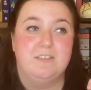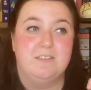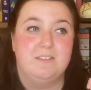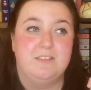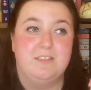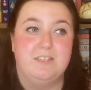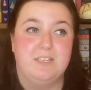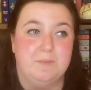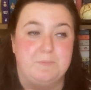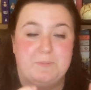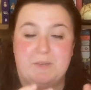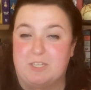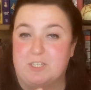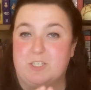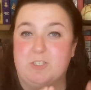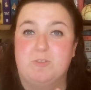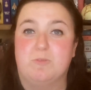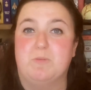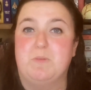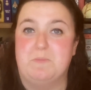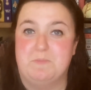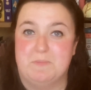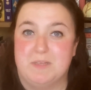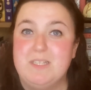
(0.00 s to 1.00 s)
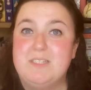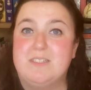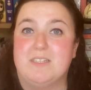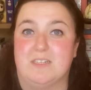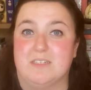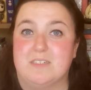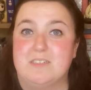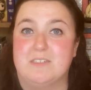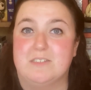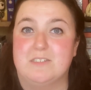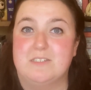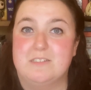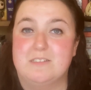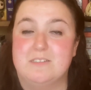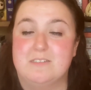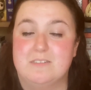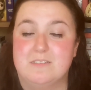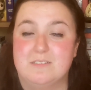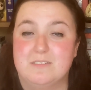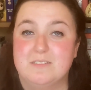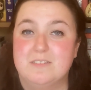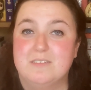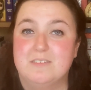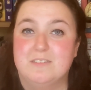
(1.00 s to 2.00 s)
the pictures will be mid-sentence.
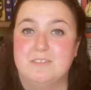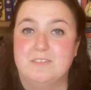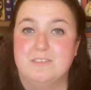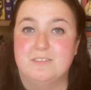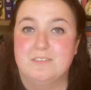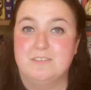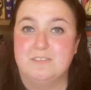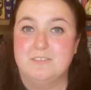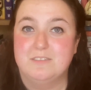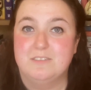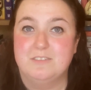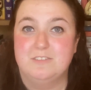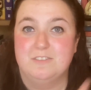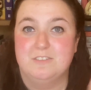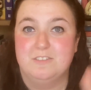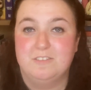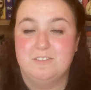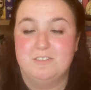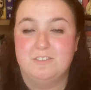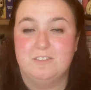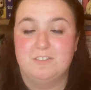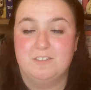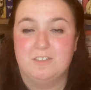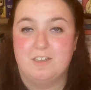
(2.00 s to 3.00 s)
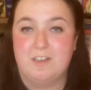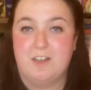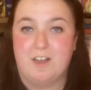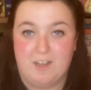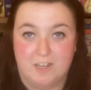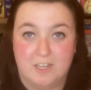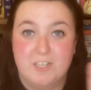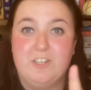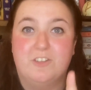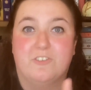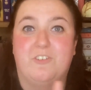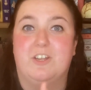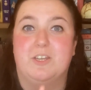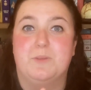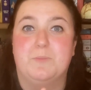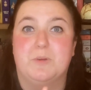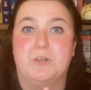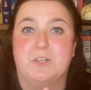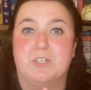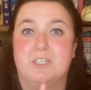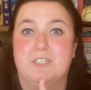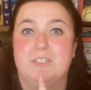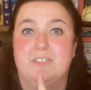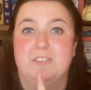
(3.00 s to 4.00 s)
I'm gonna find a
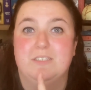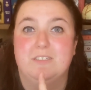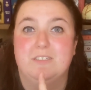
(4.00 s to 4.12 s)
book.